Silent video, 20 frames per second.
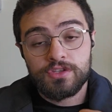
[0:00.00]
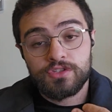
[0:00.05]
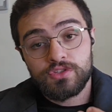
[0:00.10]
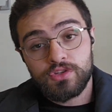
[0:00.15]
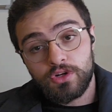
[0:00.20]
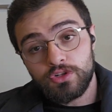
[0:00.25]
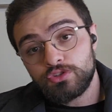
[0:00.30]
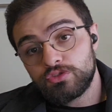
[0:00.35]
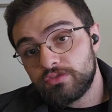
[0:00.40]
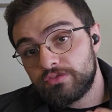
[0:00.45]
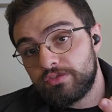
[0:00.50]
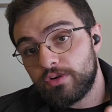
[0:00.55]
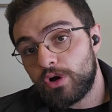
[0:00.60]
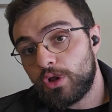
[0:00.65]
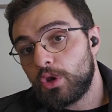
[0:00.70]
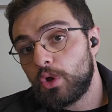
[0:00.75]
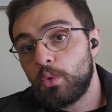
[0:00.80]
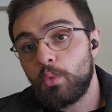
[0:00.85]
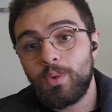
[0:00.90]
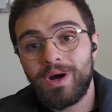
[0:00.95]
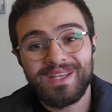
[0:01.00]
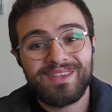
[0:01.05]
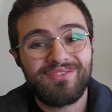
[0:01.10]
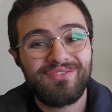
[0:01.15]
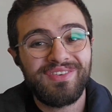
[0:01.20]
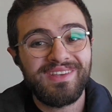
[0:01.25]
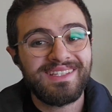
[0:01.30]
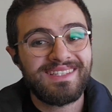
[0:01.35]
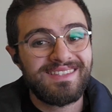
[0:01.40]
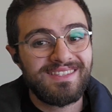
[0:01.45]
Start to follow
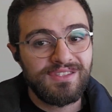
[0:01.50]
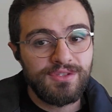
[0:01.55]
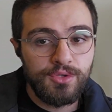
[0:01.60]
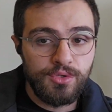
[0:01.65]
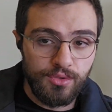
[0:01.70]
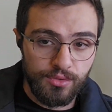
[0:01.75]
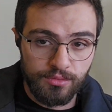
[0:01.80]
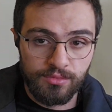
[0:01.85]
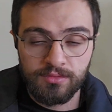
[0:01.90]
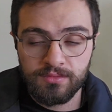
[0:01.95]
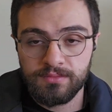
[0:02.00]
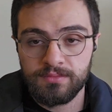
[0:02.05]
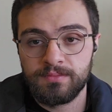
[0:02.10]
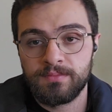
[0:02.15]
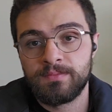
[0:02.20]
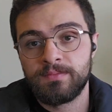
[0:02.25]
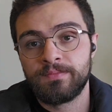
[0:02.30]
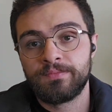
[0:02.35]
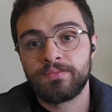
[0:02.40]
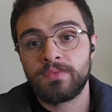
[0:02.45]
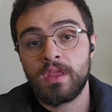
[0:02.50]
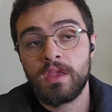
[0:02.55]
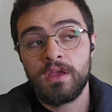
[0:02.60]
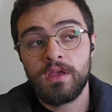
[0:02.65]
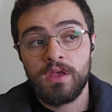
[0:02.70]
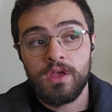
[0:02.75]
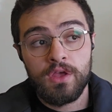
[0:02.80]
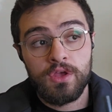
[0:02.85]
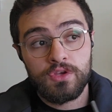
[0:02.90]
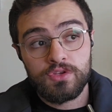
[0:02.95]
what feeds you.
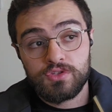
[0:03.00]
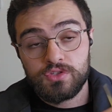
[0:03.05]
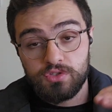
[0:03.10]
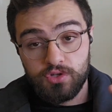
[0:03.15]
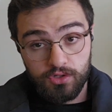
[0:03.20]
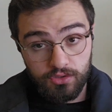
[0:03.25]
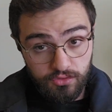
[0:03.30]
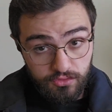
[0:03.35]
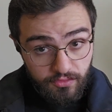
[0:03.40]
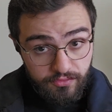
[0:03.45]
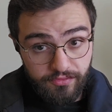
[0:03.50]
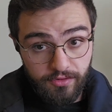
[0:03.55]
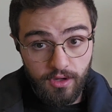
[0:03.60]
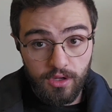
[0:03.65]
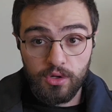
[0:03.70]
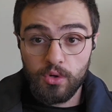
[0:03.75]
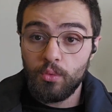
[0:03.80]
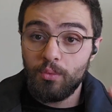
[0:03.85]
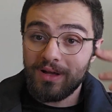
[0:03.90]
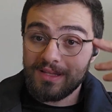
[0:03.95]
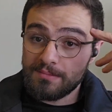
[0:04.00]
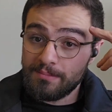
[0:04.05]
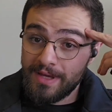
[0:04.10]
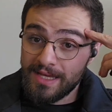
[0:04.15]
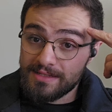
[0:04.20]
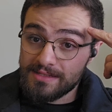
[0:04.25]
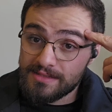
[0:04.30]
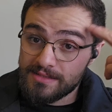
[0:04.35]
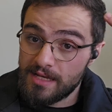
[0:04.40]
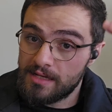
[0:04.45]
Start to follow
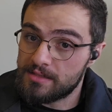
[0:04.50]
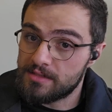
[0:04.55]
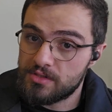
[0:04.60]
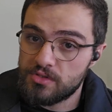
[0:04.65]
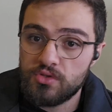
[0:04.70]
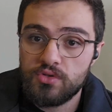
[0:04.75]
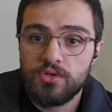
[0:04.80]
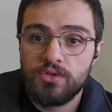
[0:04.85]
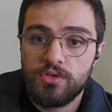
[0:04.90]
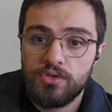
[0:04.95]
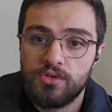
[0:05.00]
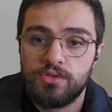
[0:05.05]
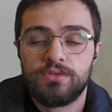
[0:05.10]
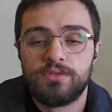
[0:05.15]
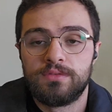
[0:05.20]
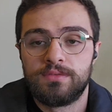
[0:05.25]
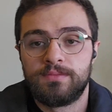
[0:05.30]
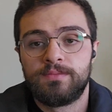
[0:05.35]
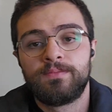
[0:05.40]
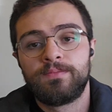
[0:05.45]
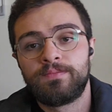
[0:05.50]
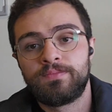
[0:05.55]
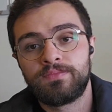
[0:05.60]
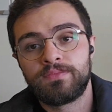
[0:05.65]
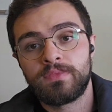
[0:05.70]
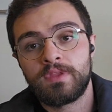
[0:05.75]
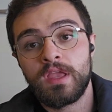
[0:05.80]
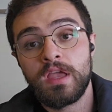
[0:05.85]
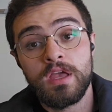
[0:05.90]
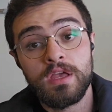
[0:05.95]
what makes sense to you.
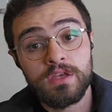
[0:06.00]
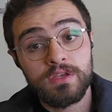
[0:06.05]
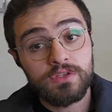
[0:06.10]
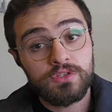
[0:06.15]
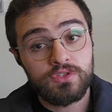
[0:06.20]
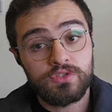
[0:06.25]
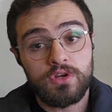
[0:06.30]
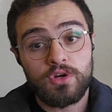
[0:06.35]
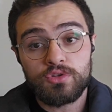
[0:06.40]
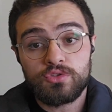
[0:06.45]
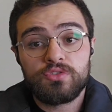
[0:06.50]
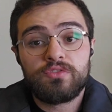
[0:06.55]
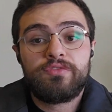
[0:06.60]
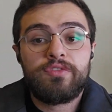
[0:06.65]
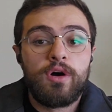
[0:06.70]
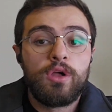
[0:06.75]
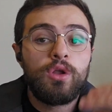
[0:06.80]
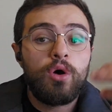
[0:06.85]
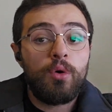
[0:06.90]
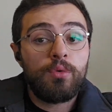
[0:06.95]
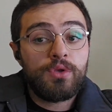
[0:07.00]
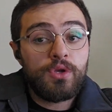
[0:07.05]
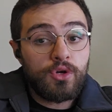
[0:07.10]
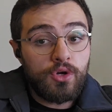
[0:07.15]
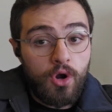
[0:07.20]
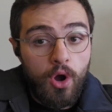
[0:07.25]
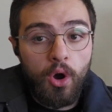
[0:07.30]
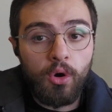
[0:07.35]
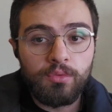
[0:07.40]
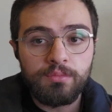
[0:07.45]
Start to follow
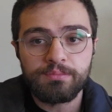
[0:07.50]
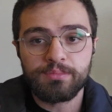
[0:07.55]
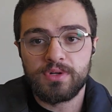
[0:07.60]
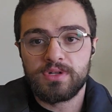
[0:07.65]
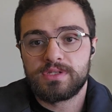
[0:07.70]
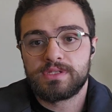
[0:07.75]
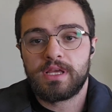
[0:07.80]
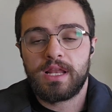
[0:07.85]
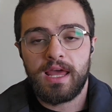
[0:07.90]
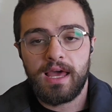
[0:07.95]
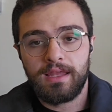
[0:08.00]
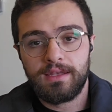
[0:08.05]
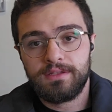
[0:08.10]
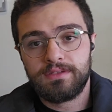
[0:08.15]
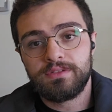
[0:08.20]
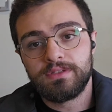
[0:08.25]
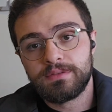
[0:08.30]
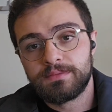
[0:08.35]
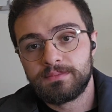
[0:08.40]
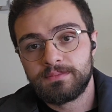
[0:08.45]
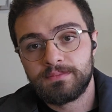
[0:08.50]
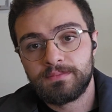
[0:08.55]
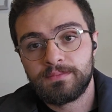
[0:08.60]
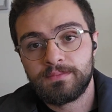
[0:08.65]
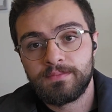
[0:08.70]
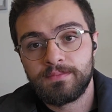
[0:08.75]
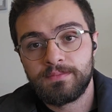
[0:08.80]
your own personality.